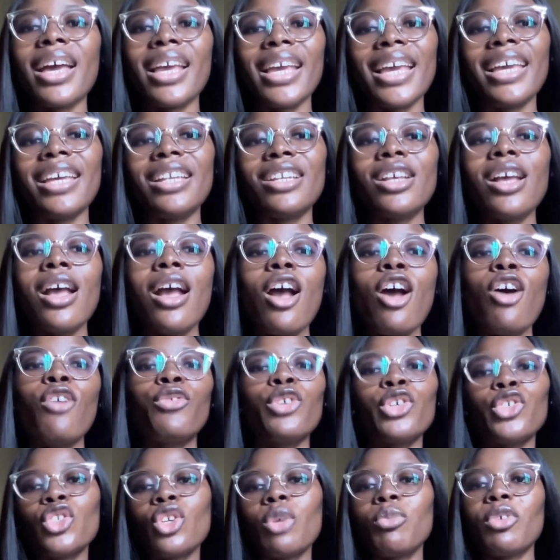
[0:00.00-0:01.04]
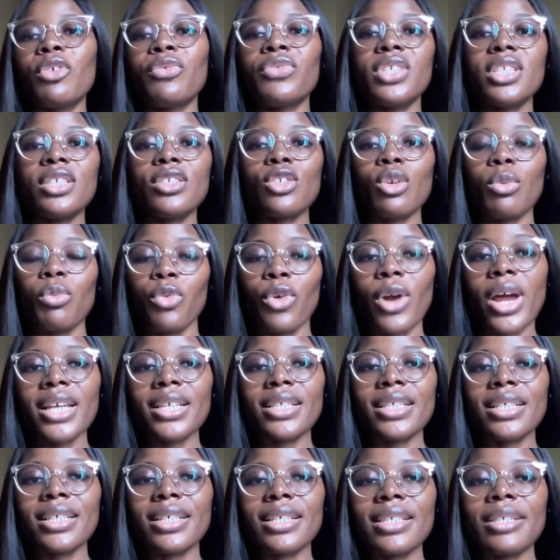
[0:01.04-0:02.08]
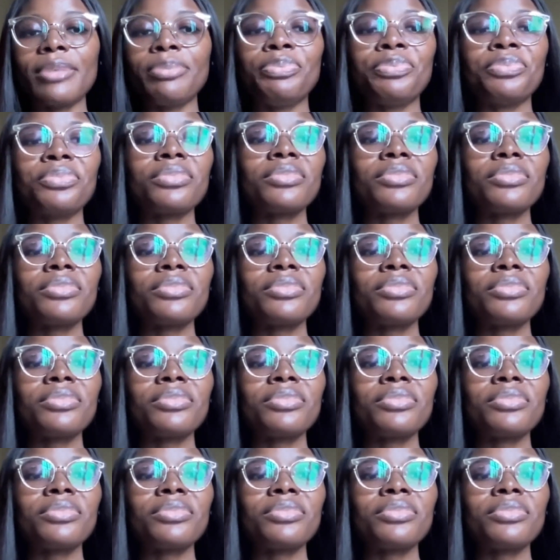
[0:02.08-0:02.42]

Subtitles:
ahead for some of these surprises.